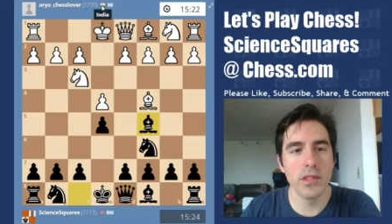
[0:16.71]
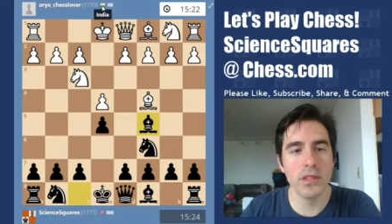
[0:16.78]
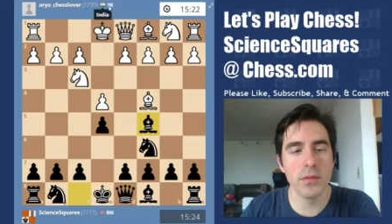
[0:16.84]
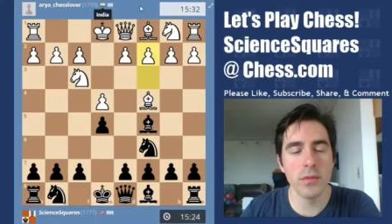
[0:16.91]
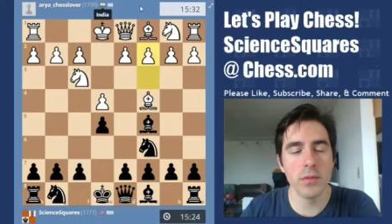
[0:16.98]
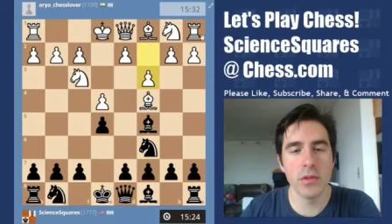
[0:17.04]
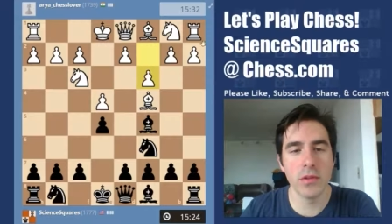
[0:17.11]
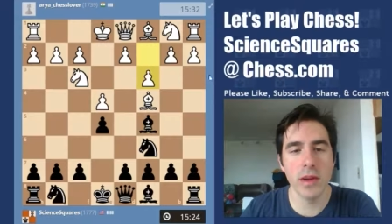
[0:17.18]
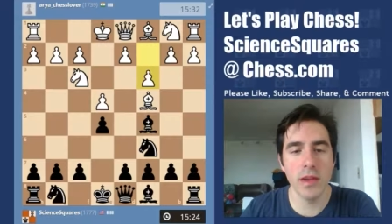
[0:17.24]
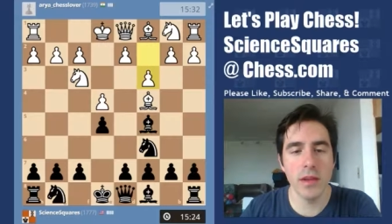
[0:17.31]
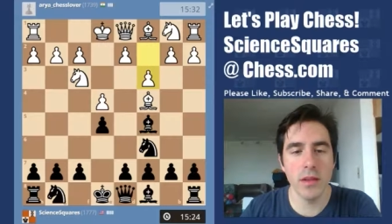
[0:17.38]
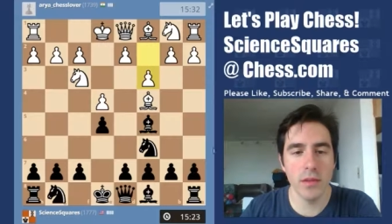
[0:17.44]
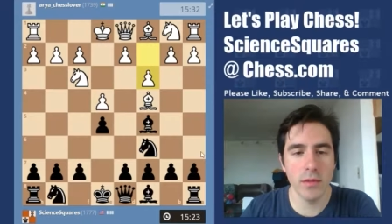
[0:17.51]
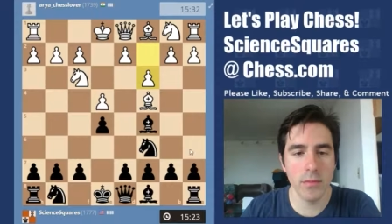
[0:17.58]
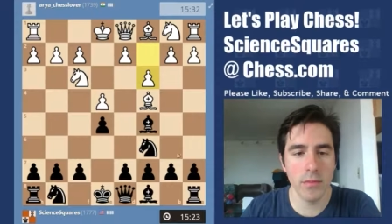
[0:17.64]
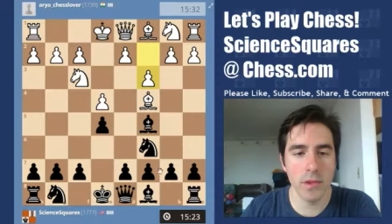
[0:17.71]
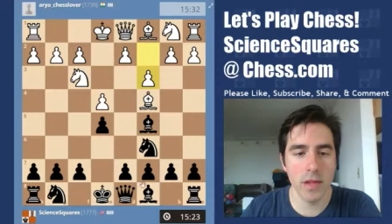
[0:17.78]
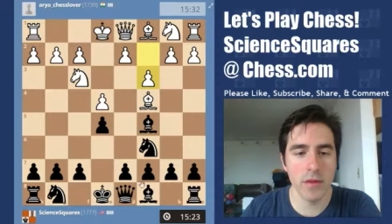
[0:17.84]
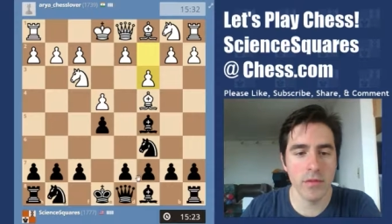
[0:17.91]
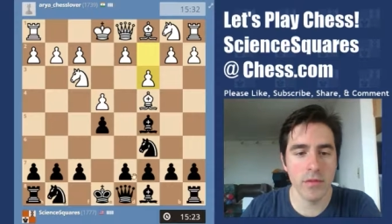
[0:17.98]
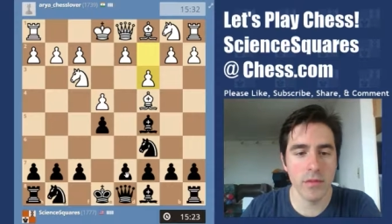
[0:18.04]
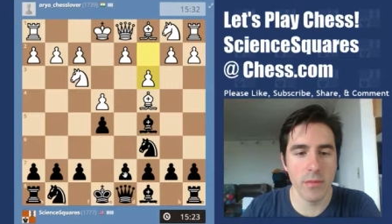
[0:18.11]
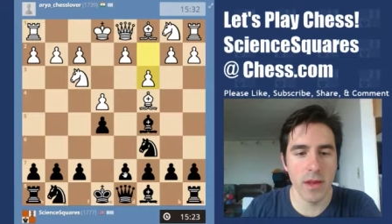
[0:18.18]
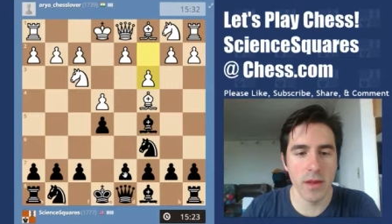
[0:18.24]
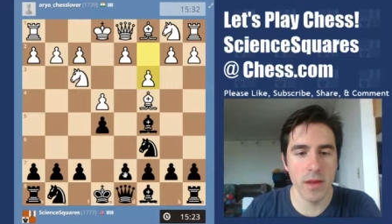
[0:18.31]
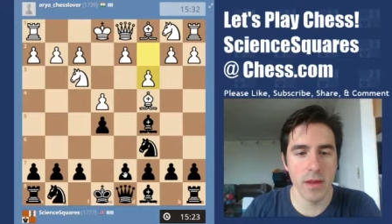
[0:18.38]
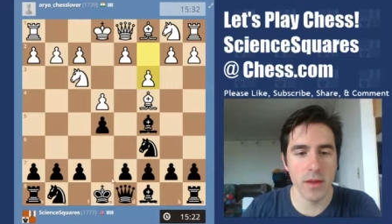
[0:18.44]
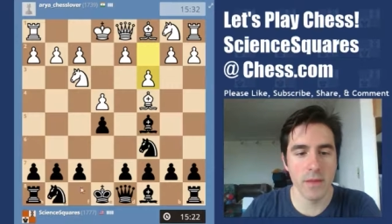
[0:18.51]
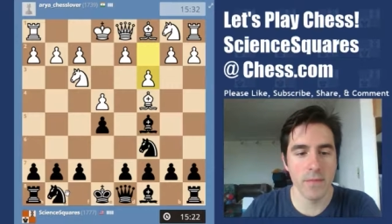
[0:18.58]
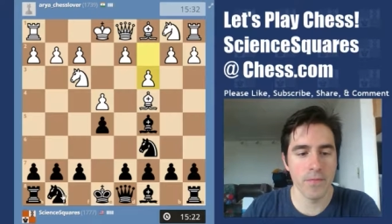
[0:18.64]
Similar rating, player from
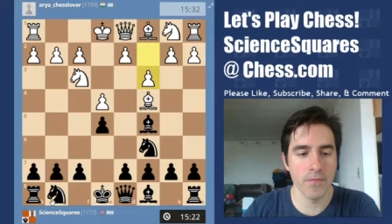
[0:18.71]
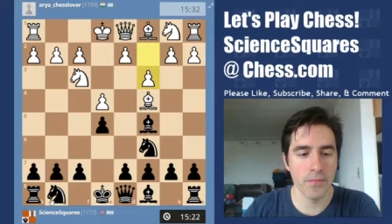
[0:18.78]
India,